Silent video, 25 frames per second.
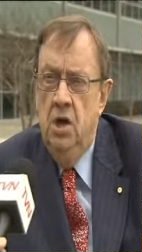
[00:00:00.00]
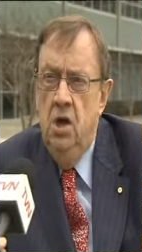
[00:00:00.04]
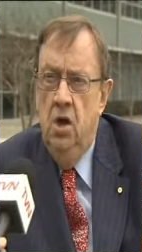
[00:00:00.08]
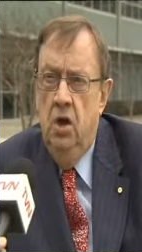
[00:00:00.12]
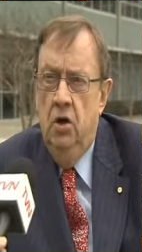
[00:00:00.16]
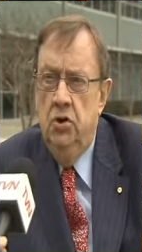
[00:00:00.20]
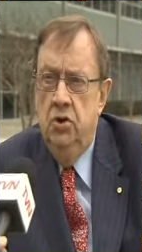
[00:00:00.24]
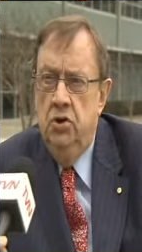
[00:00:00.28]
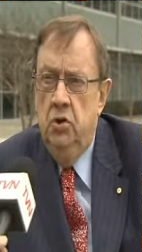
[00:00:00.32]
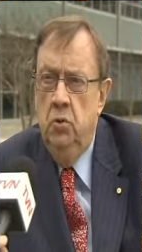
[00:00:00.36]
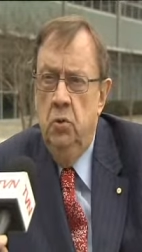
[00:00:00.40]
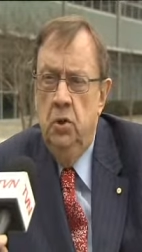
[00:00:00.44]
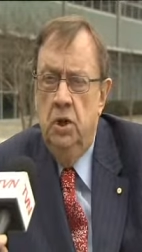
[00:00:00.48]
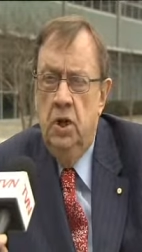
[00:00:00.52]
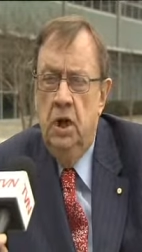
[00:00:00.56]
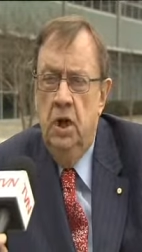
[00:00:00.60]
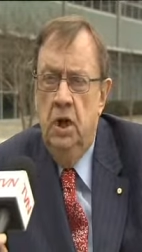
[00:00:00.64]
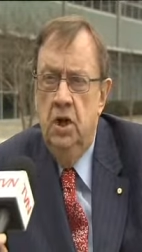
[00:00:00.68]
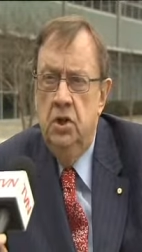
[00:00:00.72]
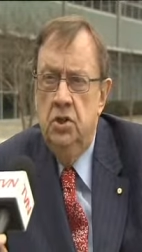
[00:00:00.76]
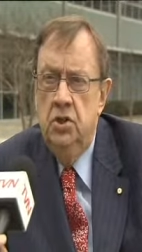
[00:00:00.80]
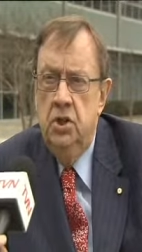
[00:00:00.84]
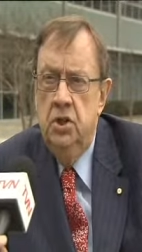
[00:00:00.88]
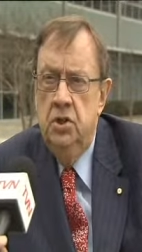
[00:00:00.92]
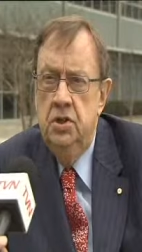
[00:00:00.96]
On two
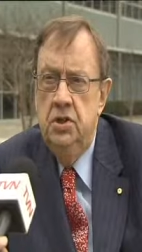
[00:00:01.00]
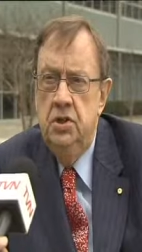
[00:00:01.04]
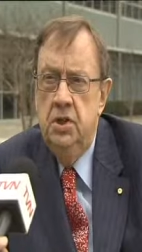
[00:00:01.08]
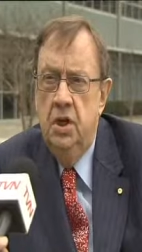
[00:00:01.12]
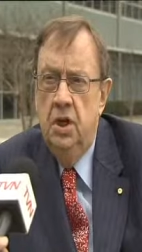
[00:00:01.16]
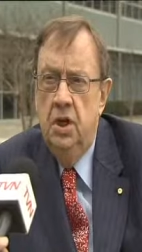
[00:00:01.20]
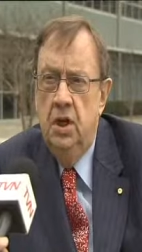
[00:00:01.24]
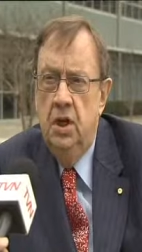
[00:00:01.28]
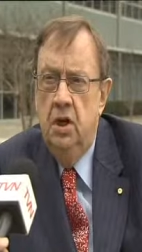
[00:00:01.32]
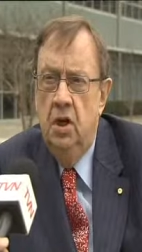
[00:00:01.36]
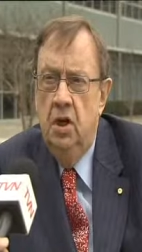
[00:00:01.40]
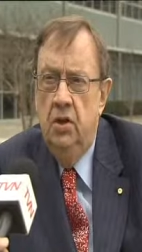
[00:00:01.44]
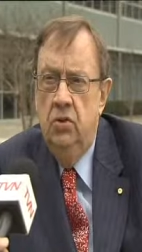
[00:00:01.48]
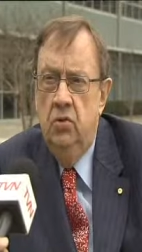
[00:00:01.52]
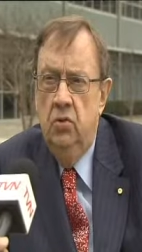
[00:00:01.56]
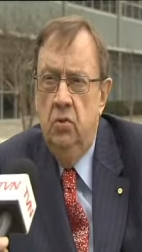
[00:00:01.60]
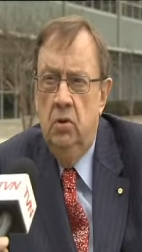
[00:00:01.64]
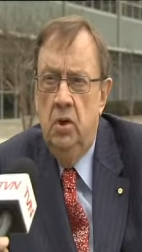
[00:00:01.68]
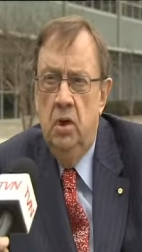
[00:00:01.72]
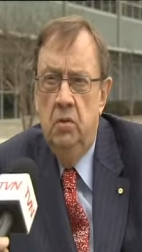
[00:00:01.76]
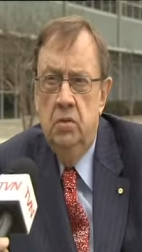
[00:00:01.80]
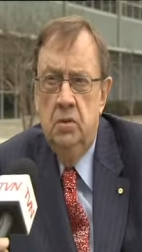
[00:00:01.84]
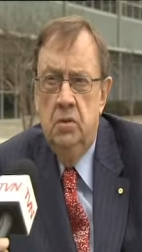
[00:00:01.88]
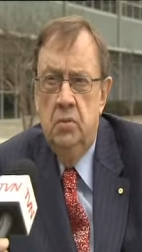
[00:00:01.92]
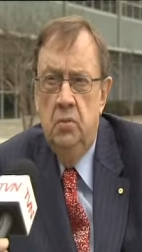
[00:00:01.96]
occasions, uh, I thought
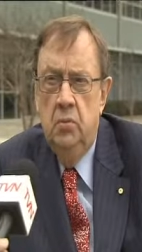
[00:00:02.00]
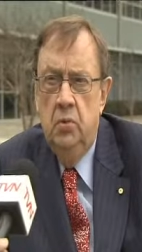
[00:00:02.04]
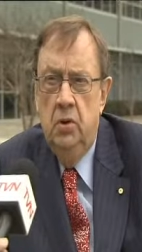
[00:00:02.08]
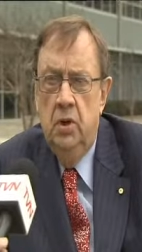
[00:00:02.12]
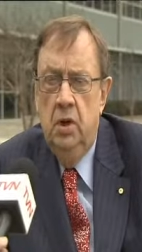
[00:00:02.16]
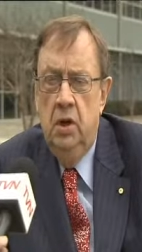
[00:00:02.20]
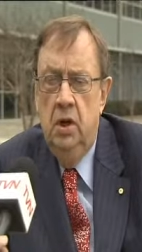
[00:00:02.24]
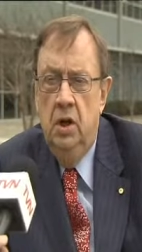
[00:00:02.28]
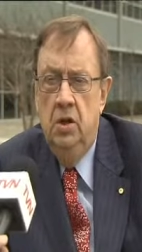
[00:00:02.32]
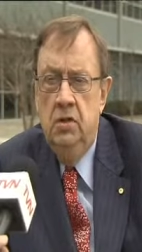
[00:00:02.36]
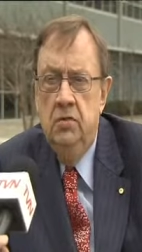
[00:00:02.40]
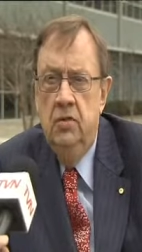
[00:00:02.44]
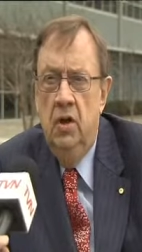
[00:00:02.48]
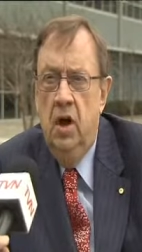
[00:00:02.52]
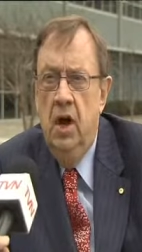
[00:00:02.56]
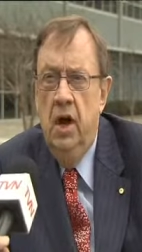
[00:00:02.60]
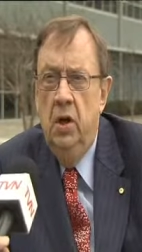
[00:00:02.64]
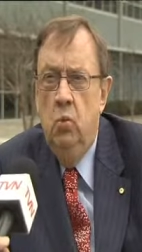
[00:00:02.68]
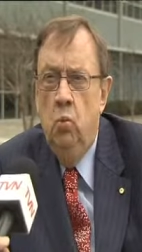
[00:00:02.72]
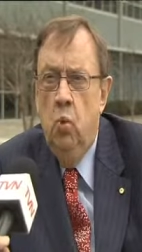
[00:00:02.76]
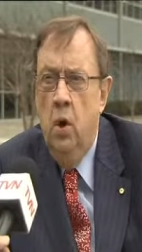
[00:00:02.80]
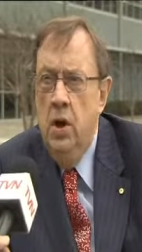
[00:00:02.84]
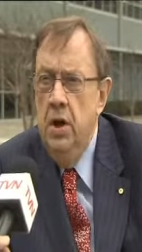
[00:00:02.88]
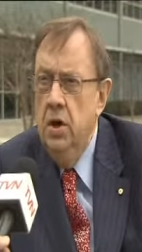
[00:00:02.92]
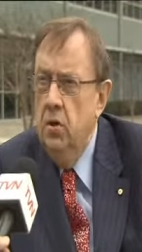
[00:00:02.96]
I was with an inter- I
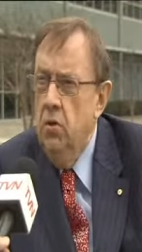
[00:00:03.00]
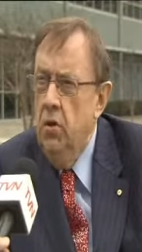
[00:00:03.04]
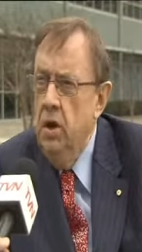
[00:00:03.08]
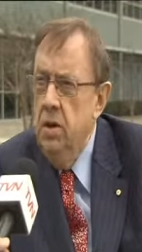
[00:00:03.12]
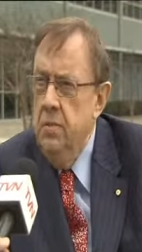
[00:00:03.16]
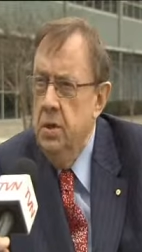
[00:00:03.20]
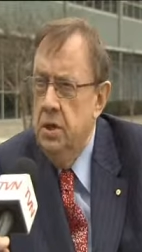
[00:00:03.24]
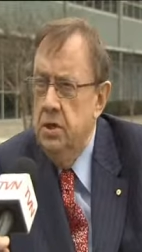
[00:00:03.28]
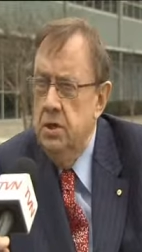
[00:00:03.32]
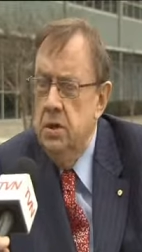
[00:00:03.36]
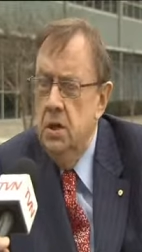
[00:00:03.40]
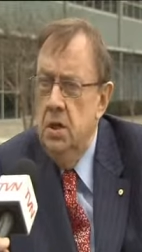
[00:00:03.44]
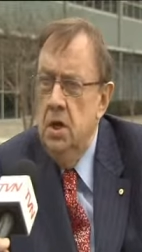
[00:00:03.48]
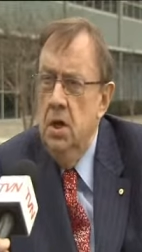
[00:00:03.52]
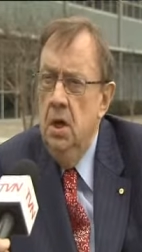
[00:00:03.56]
had one agreement